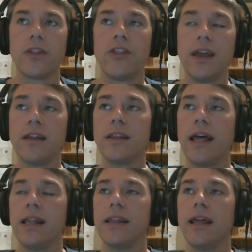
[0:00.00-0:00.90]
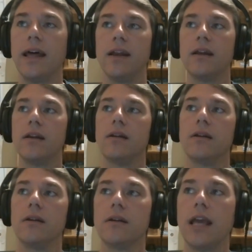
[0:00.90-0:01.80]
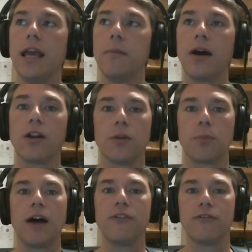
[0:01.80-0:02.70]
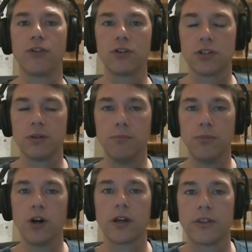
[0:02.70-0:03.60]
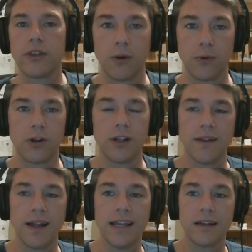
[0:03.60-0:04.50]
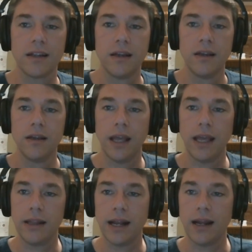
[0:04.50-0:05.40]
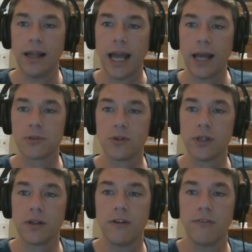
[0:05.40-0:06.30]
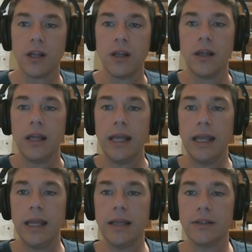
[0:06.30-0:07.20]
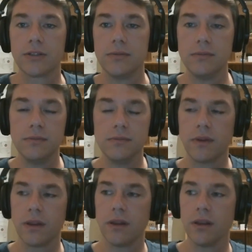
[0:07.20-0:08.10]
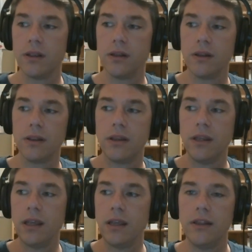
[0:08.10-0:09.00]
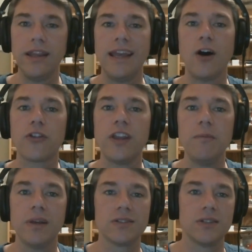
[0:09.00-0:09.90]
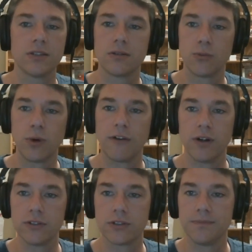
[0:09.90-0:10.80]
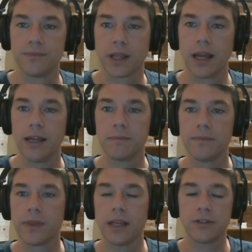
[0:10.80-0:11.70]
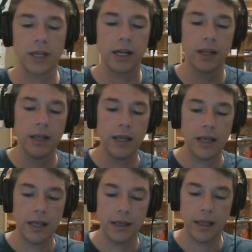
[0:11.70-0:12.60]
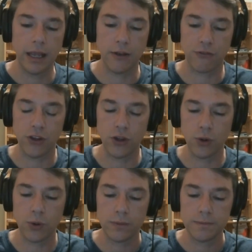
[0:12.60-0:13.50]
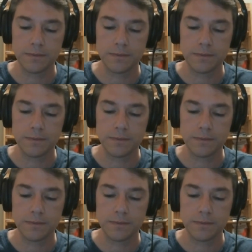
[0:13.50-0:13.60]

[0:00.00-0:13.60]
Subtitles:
thing that came out of the Profit First book that I really liked and that I absolutely loved is the healthy business reference. Okay. They said, if you